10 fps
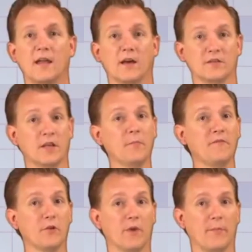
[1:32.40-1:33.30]
Now, some
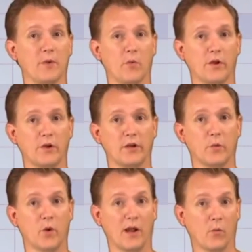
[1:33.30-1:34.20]
of you might be
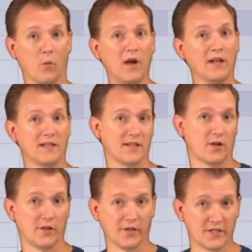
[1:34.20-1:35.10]
wondering why 1 isn't
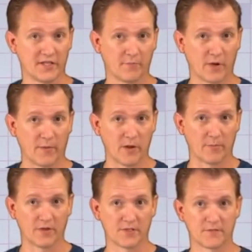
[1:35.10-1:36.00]
on the list of prime
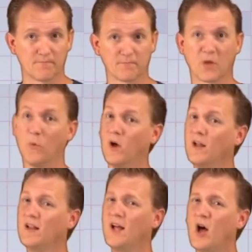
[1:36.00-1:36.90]
numbers.
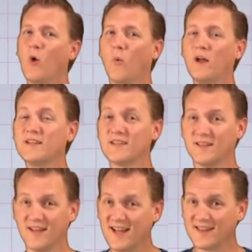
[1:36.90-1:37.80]
Well, 1 is a
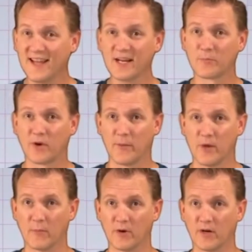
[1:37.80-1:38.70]
lot like a prime
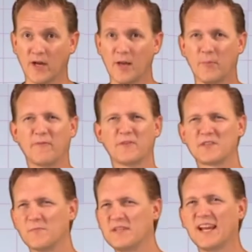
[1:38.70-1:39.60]
number, but for
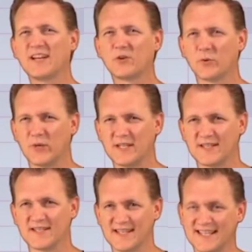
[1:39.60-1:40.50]
some technical
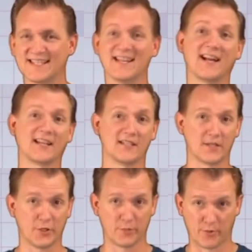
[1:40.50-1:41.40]
reasons, it's not
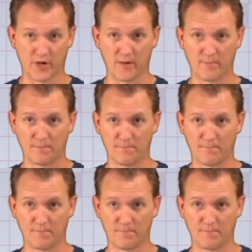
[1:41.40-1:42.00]
considered prime.